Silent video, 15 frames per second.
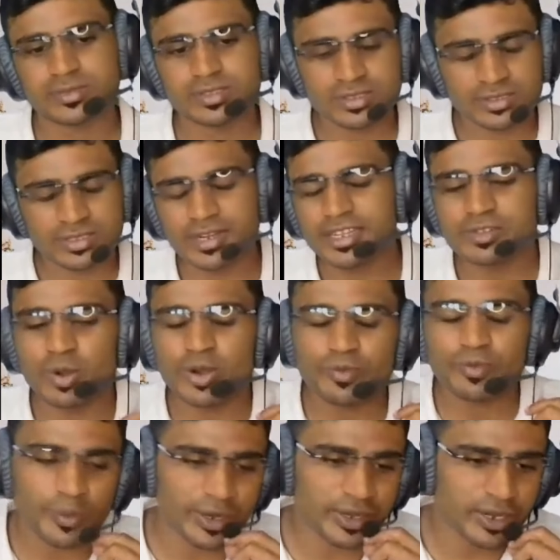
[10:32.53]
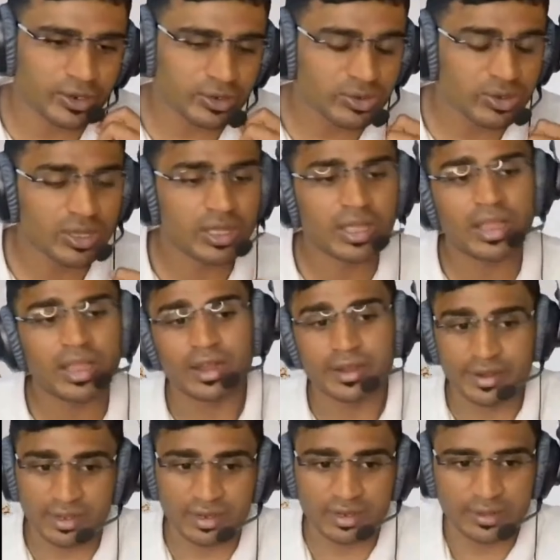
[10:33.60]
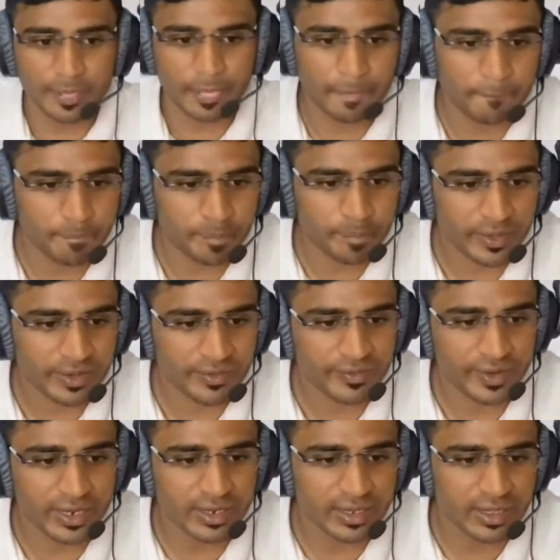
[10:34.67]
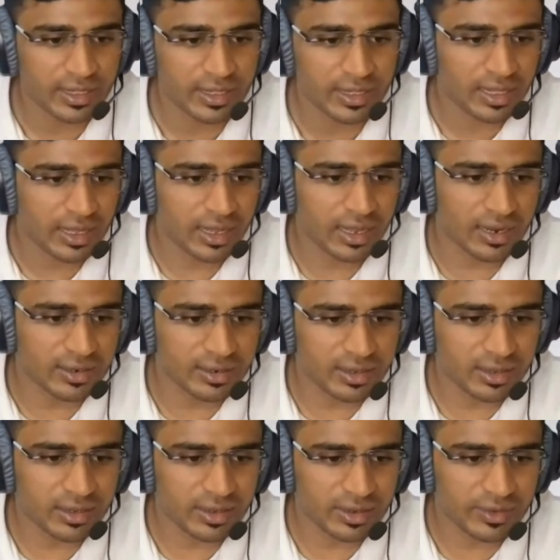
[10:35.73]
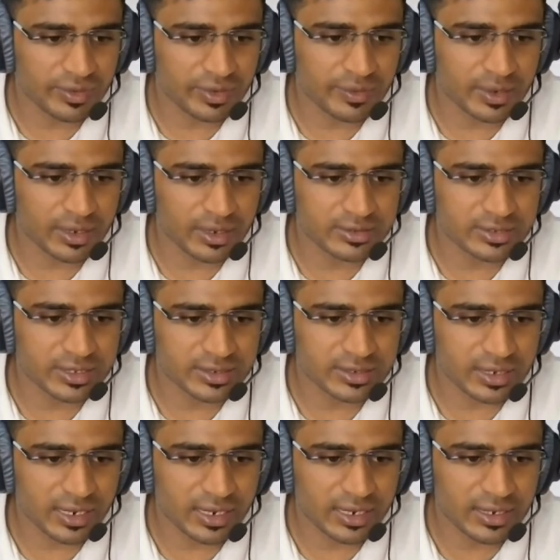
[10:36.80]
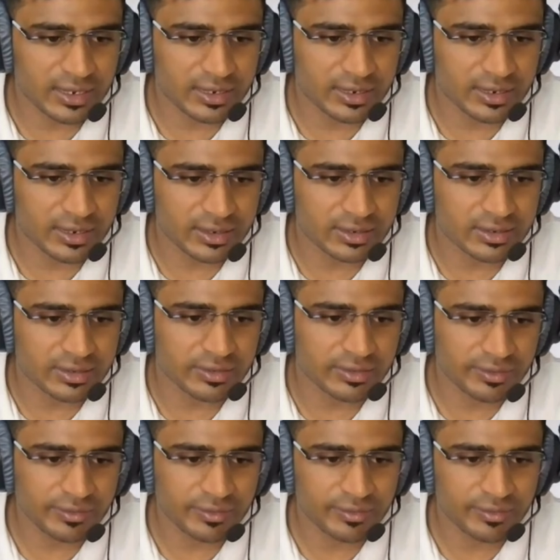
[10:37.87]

that is what we wanted to tell. Fine, and we will just write return